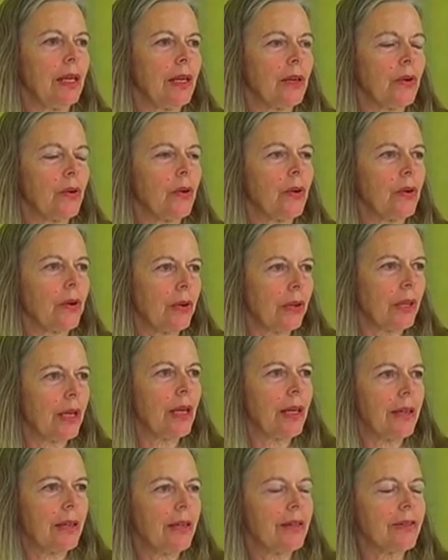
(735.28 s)
in order to
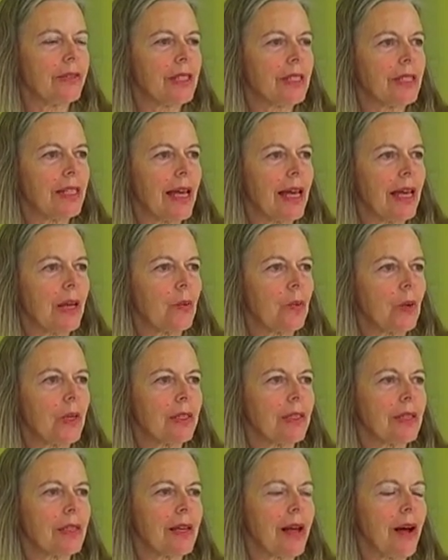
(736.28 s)
understand
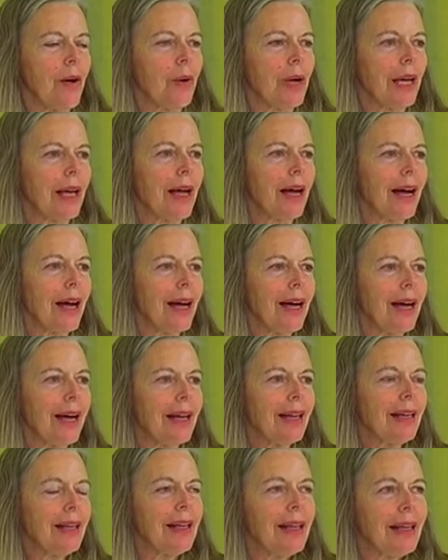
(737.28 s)
what's going
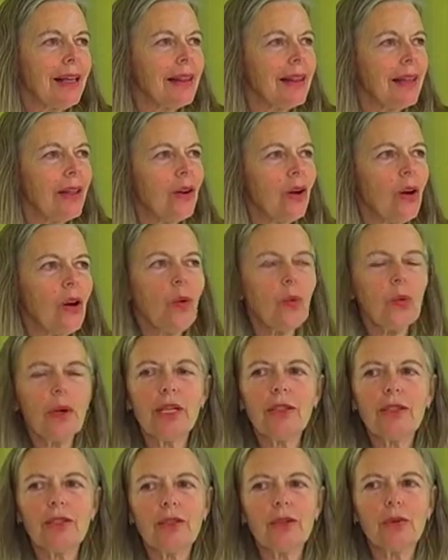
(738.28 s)
on, then all
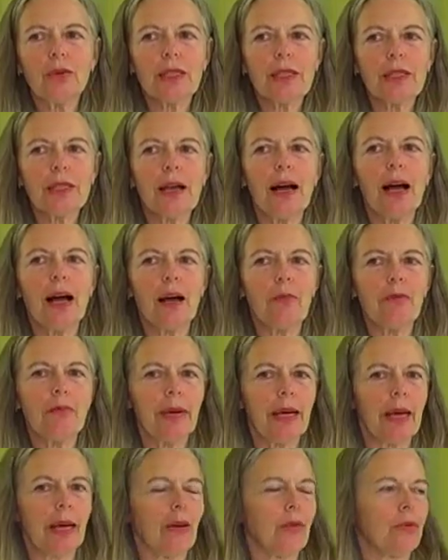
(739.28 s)
we do is
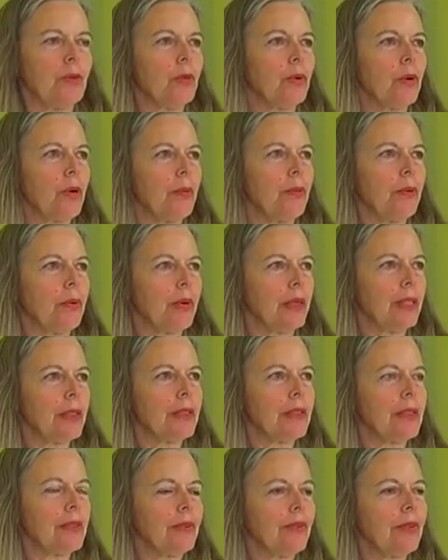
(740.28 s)
compound more
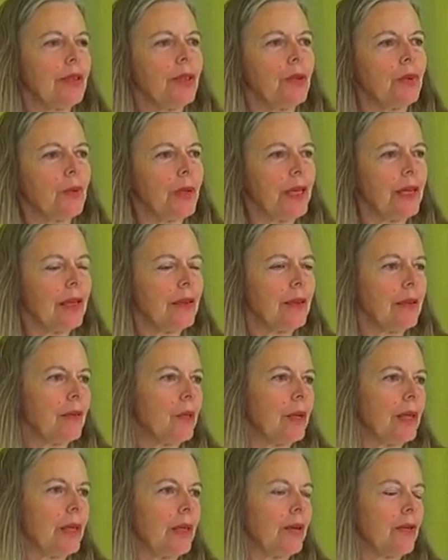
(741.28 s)
points of view.
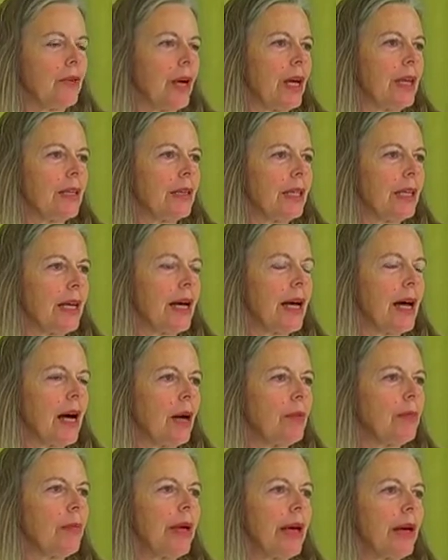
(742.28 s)
We greatly
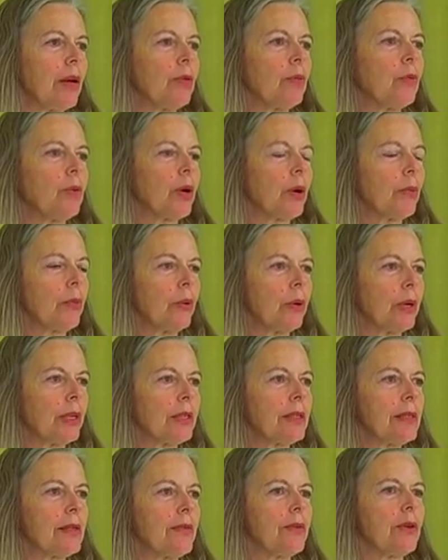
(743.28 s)
compound more
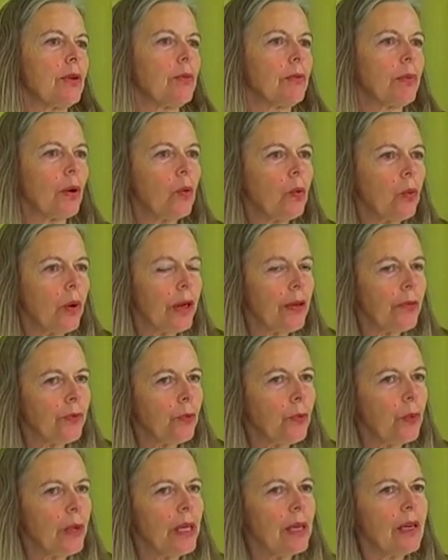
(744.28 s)
points of view. But
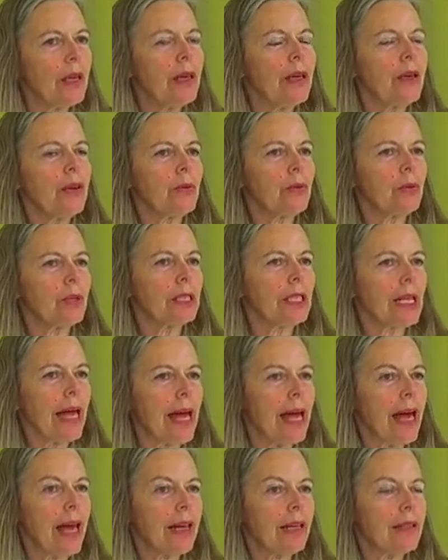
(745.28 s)
if we
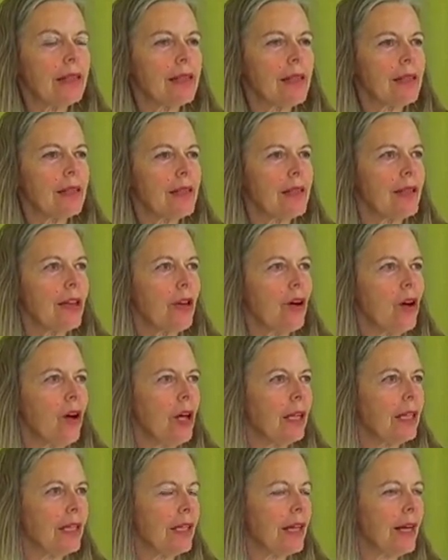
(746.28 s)
relax as the
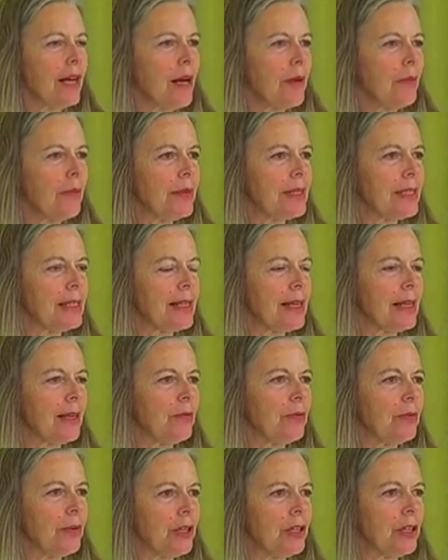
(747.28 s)

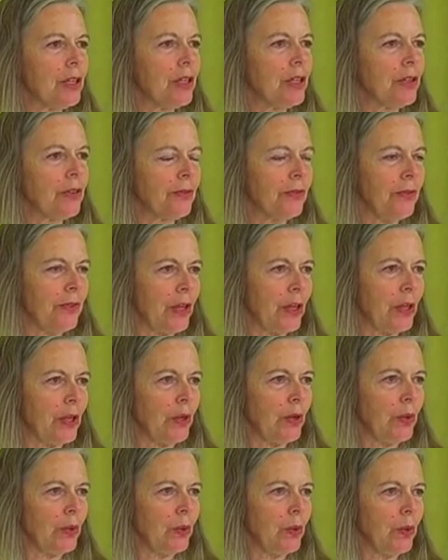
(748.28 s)
all-encompassing pure
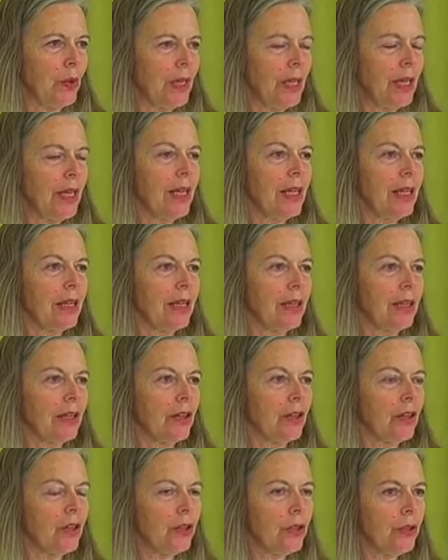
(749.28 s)
view that
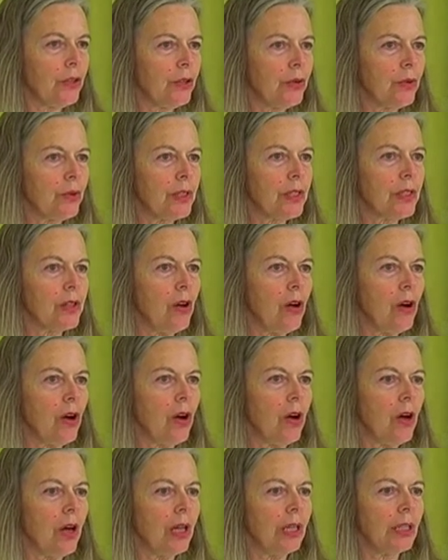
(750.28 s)
includes
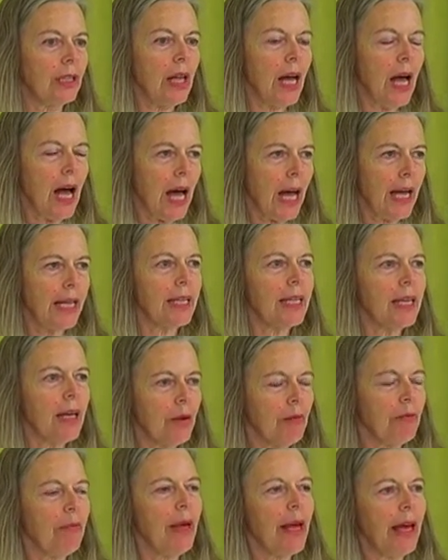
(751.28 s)
all
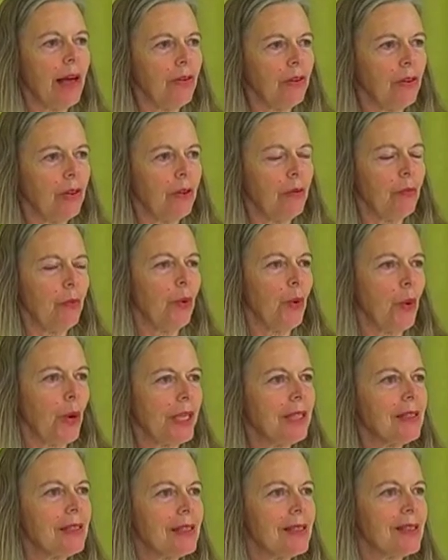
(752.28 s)
uncompounded
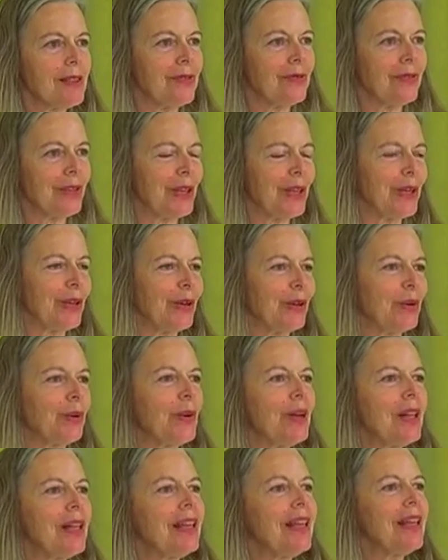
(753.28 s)
points of
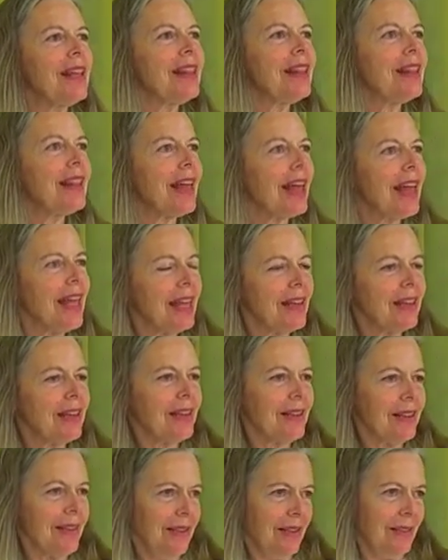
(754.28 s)
view,
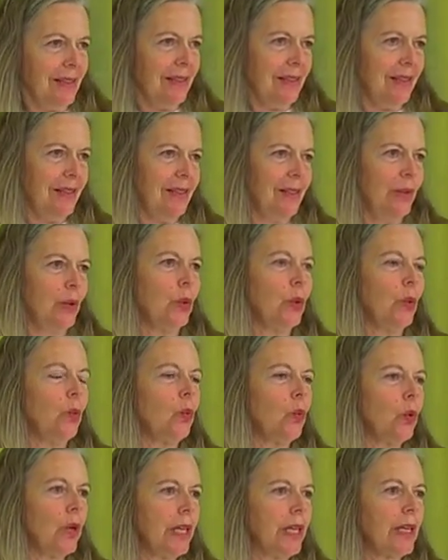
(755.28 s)
then
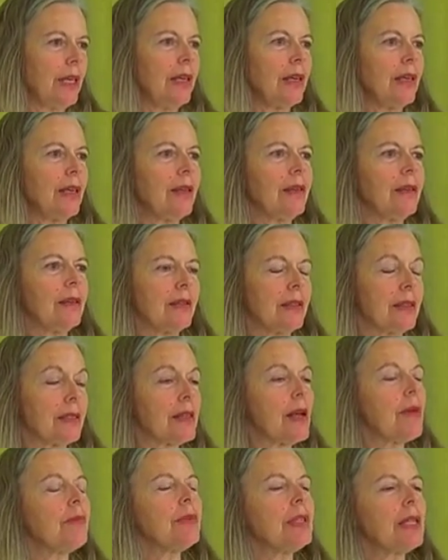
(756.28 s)
we
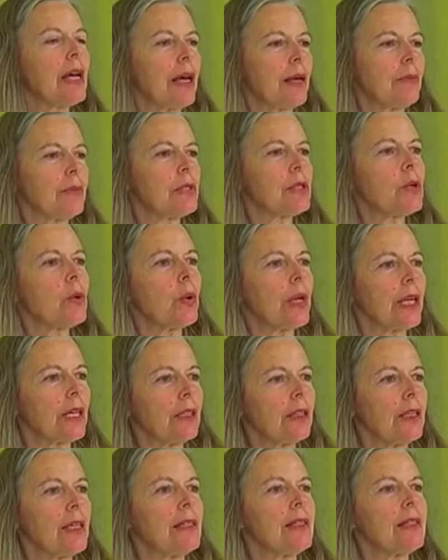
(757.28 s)
sometimes
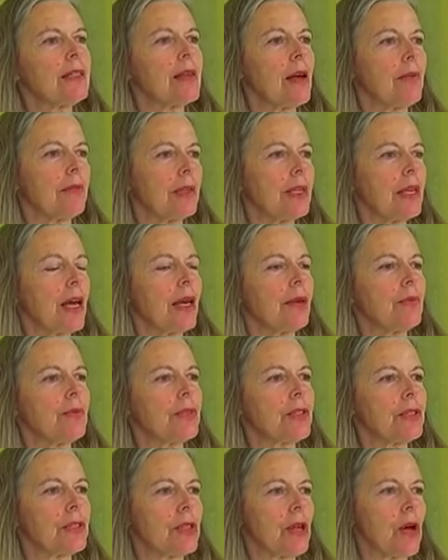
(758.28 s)
quickly,
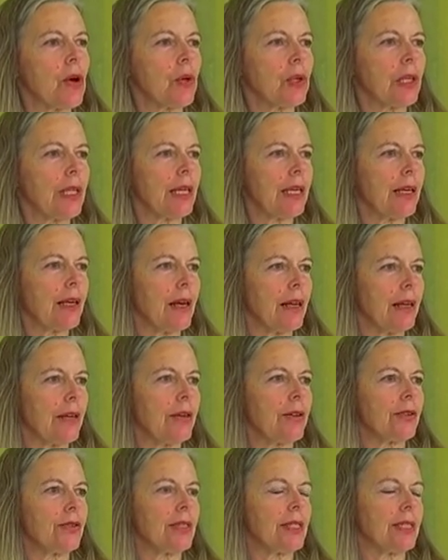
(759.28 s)
sometimes slowly
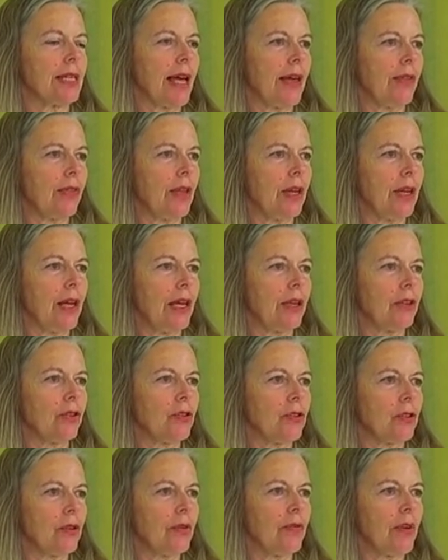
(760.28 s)
understand the
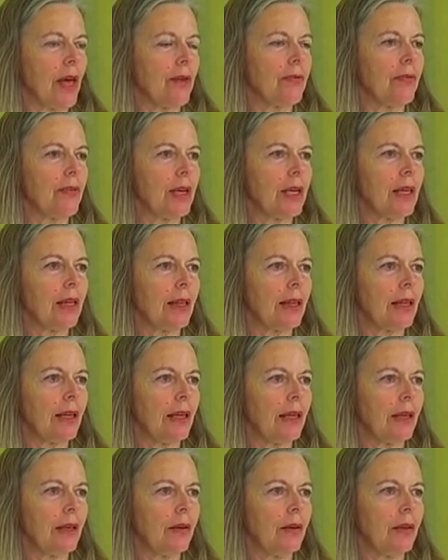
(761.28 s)
nature of
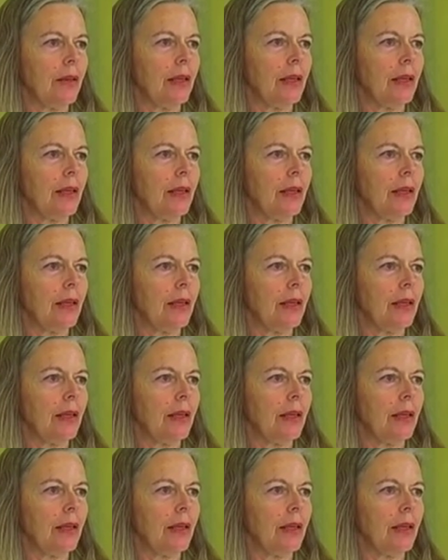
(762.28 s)
everything.